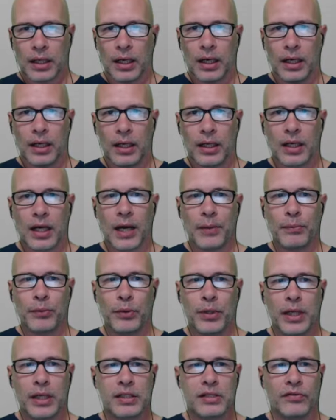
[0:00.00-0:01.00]
a
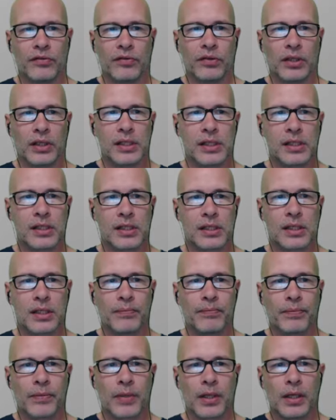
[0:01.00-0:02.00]
comprehensive list.
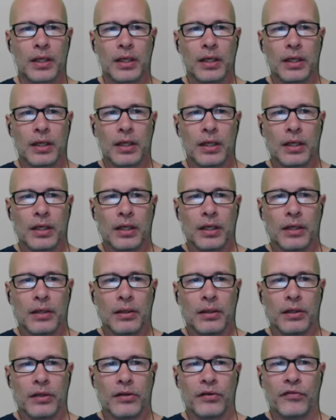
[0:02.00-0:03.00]

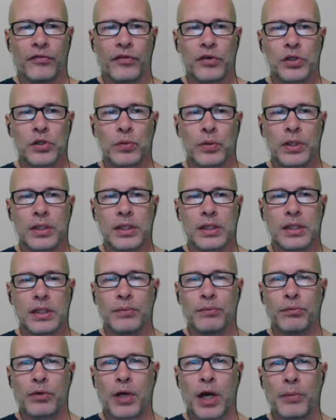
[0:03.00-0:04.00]
The first one is
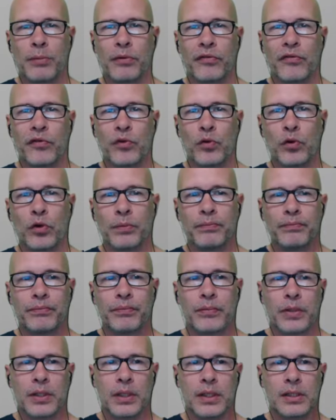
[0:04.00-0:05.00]
improper form
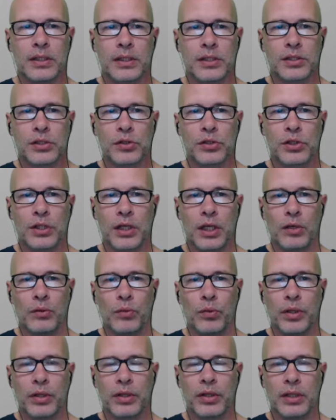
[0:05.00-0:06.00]
is associated
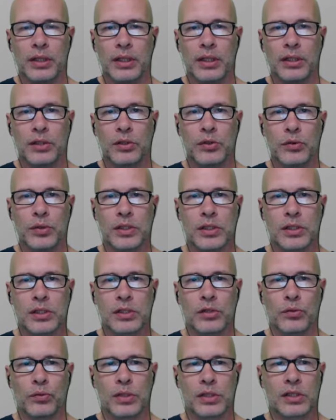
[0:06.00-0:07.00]
with and increases
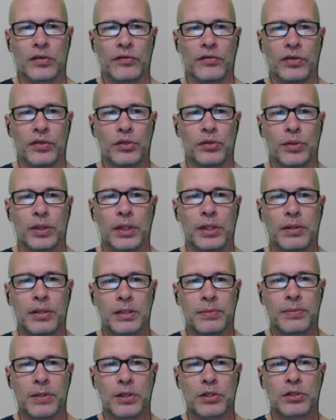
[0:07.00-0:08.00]
the risk of injury,
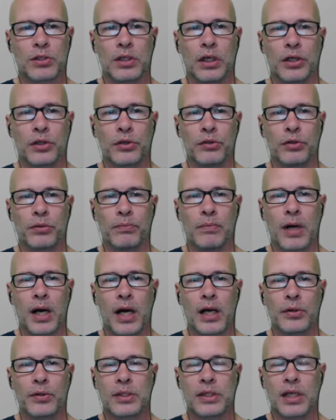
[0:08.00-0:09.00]
especially under
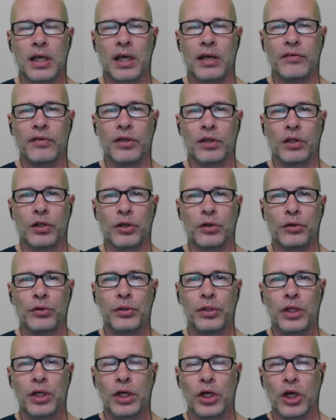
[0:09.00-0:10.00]
moderate to heavy
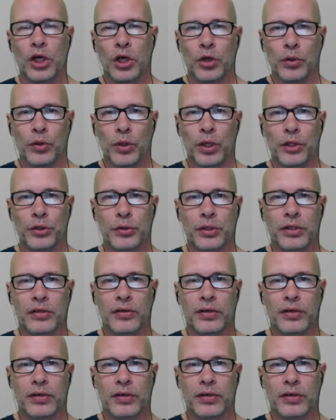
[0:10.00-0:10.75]
load or under